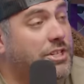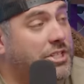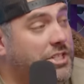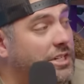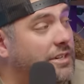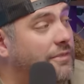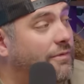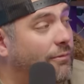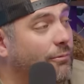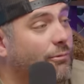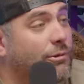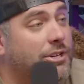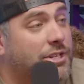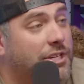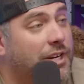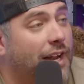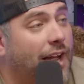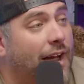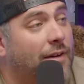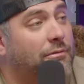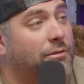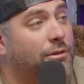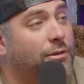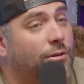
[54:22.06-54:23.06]
We
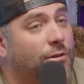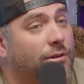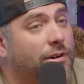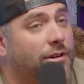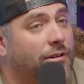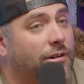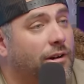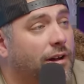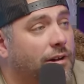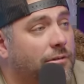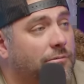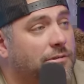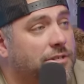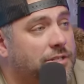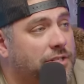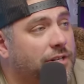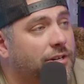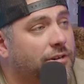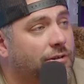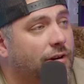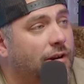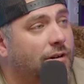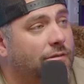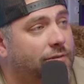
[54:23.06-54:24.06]
should have a lawyer on, and we
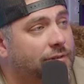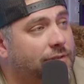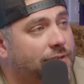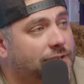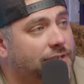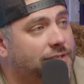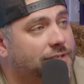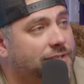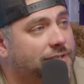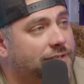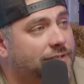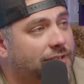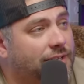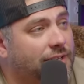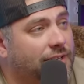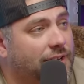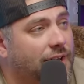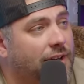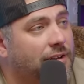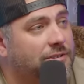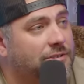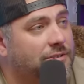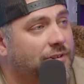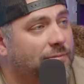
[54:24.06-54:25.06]
should go over this
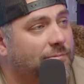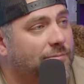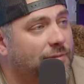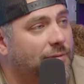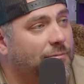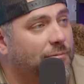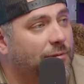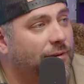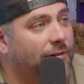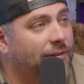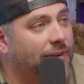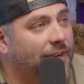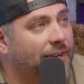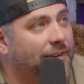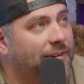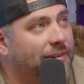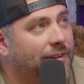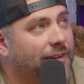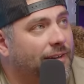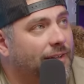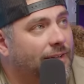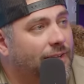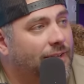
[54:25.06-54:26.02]
conundrum that we're in.